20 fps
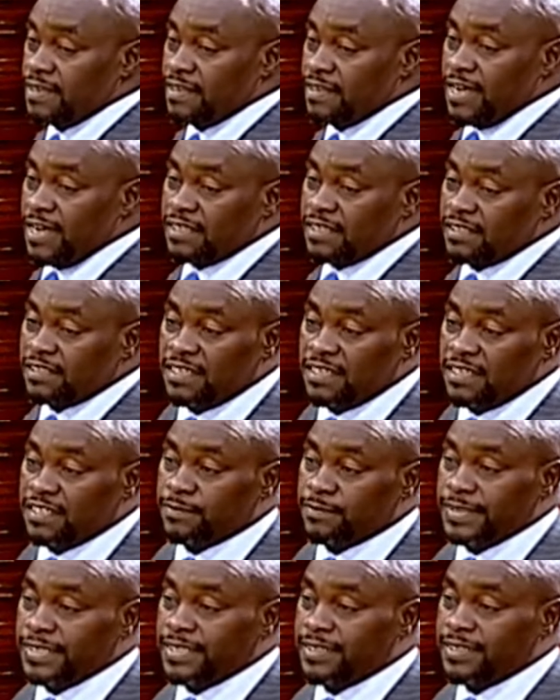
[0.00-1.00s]
that
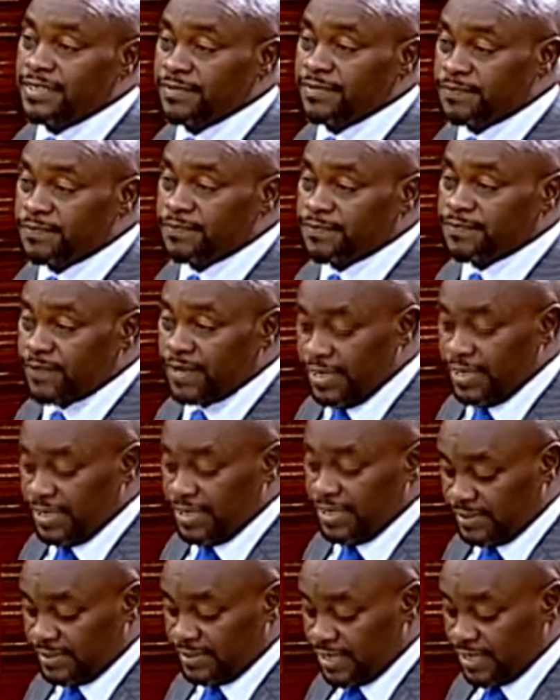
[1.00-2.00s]
statement
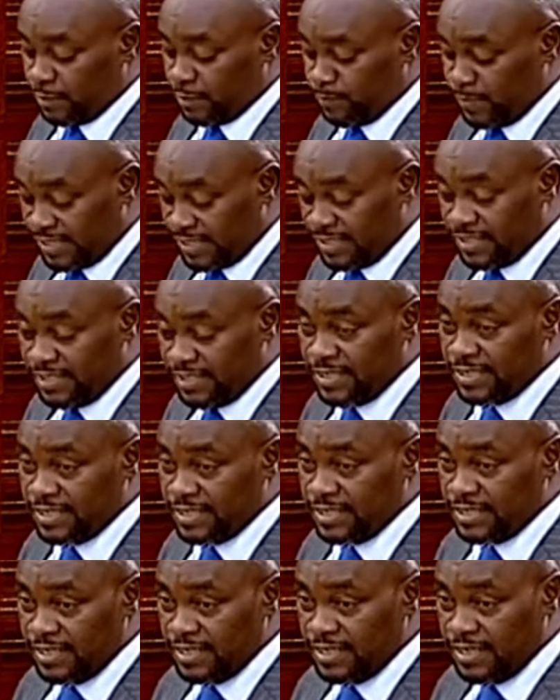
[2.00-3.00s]
is
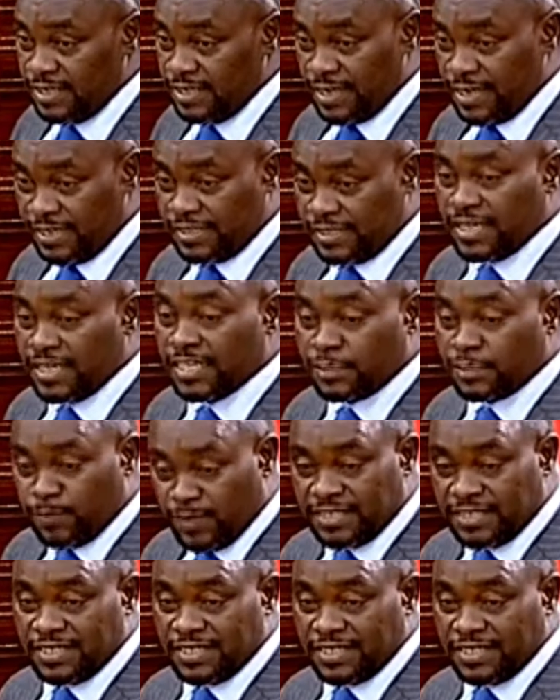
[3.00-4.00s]
explicit as
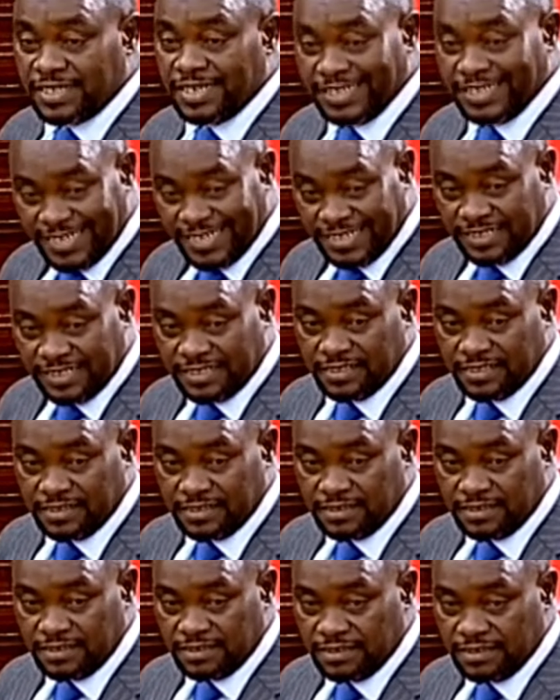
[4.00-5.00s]
explicit can get.
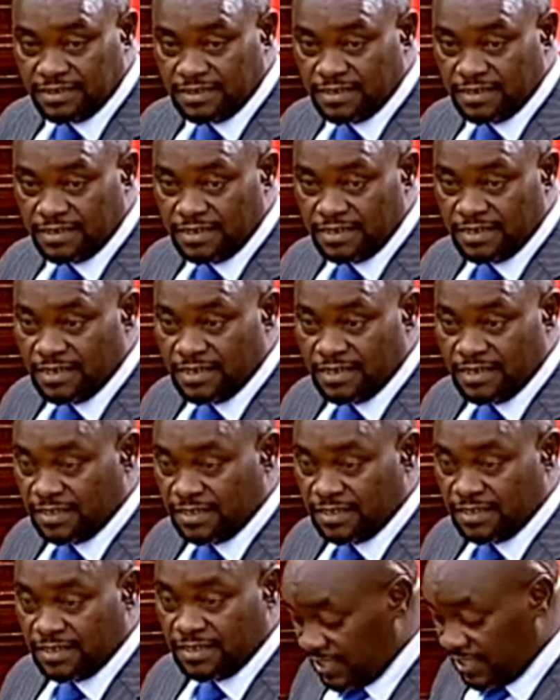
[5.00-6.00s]

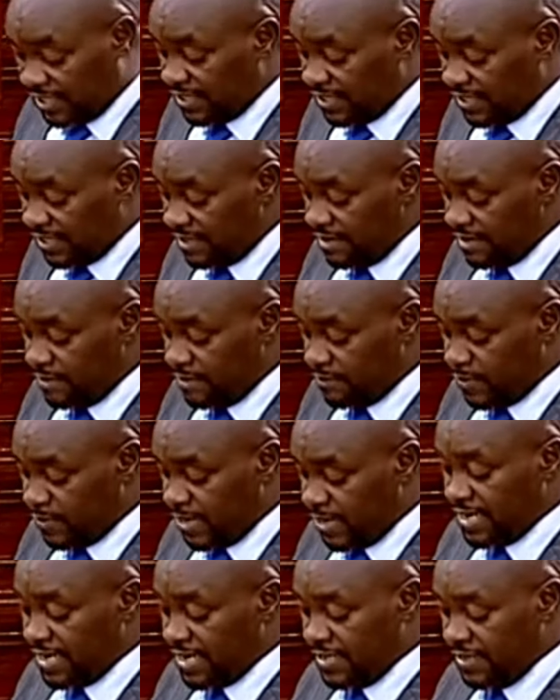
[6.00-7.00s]
The decision
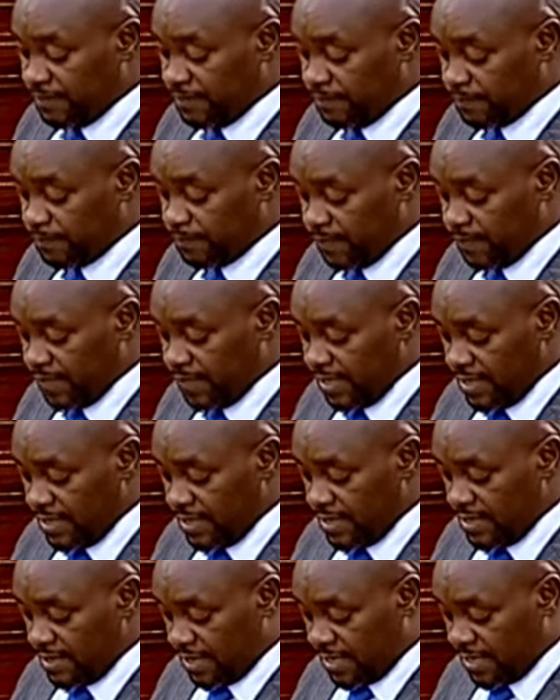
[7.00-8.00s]
by
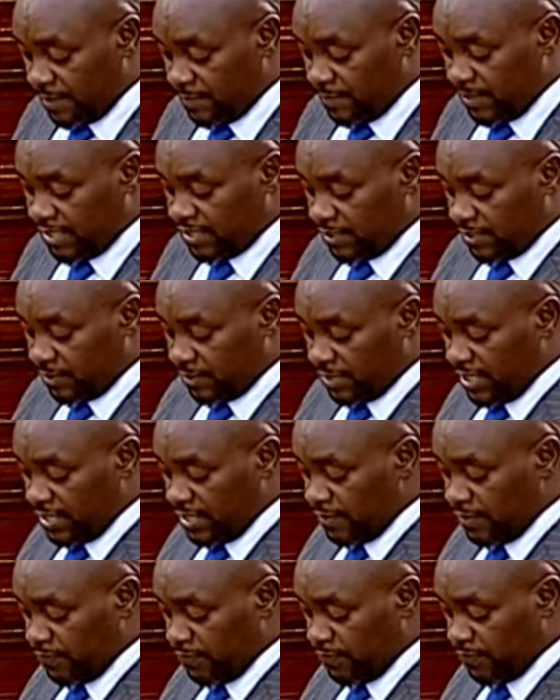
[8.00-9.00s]
the cabinet
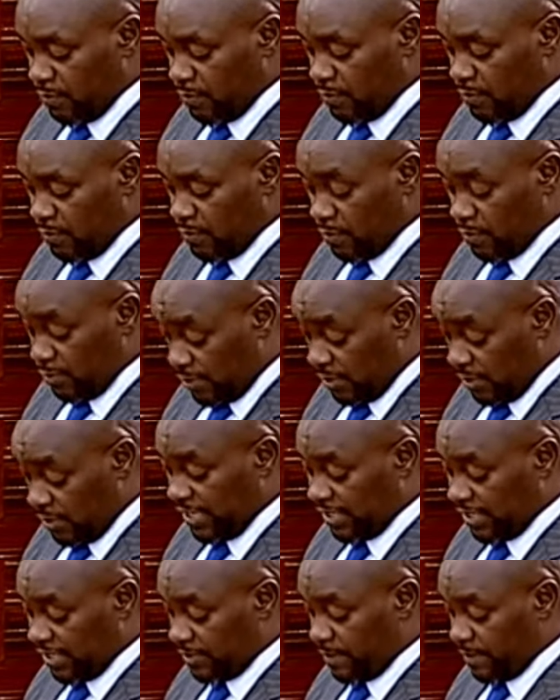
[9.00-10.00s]
secretary for
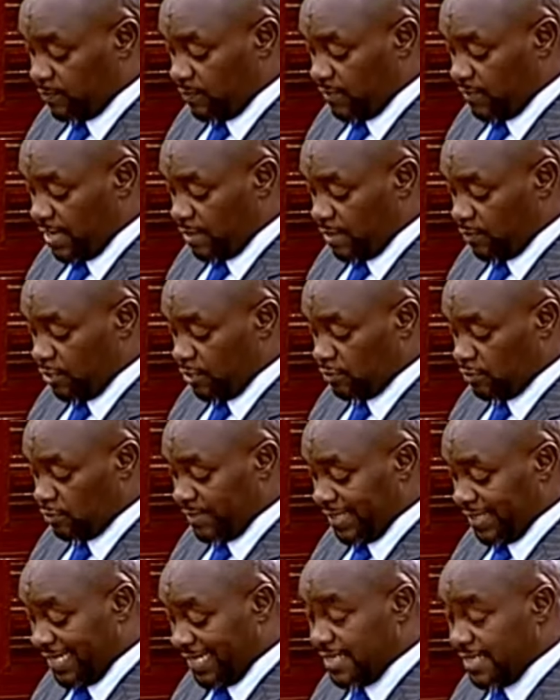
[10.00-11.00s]
roads, that's where I'm going to
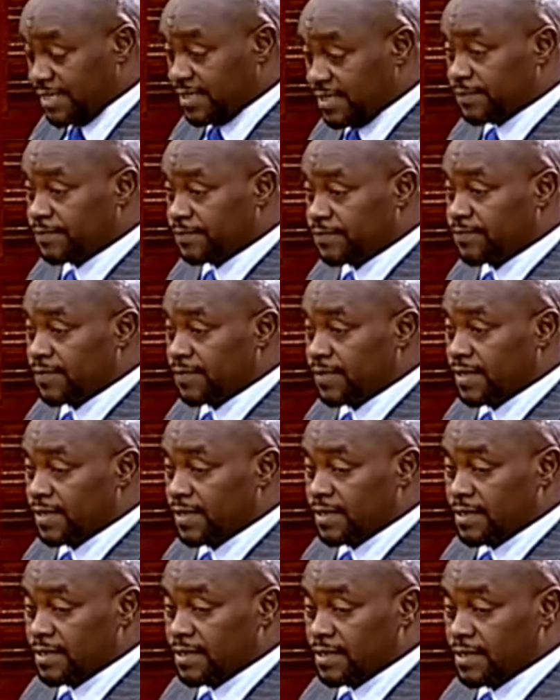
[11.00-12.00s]
begin,
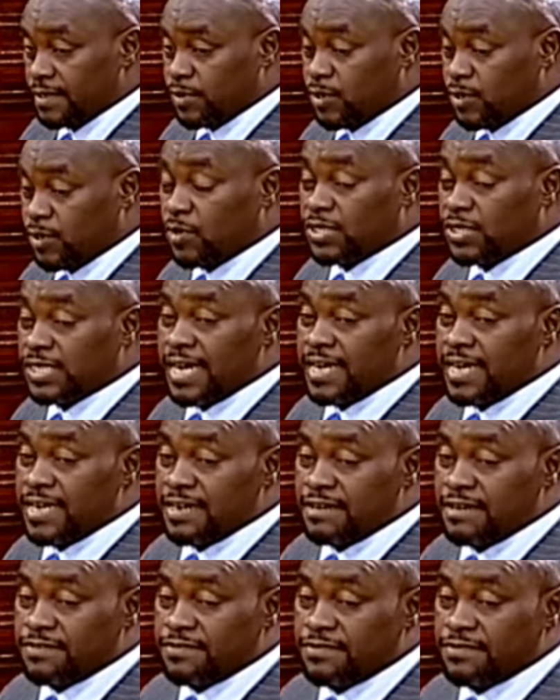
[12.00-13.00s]
because I
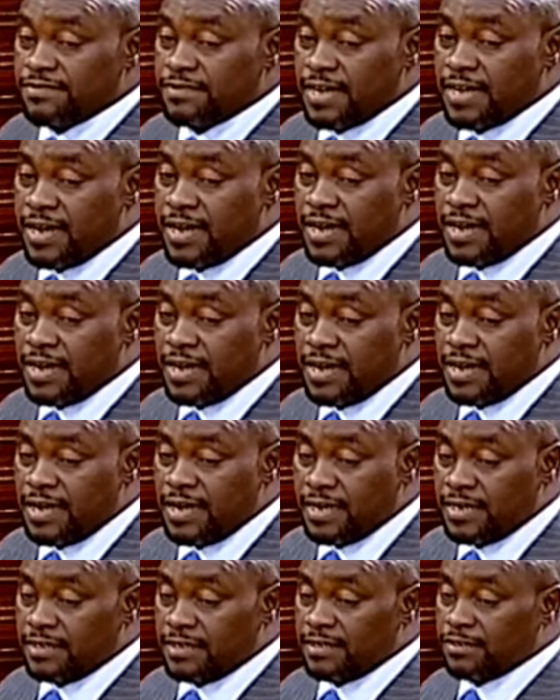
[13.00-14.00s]
have
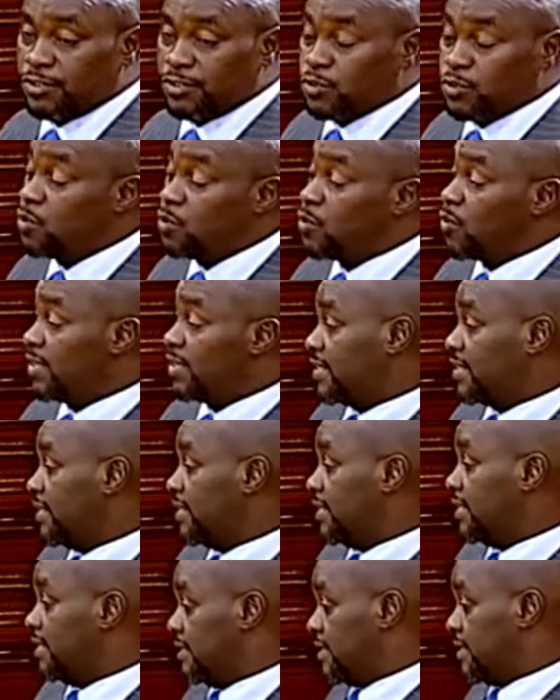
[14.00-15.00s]
two
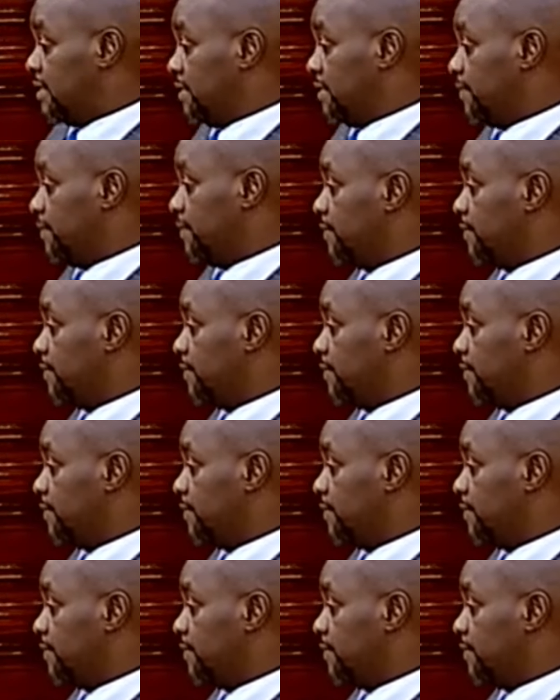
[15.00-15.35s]
questions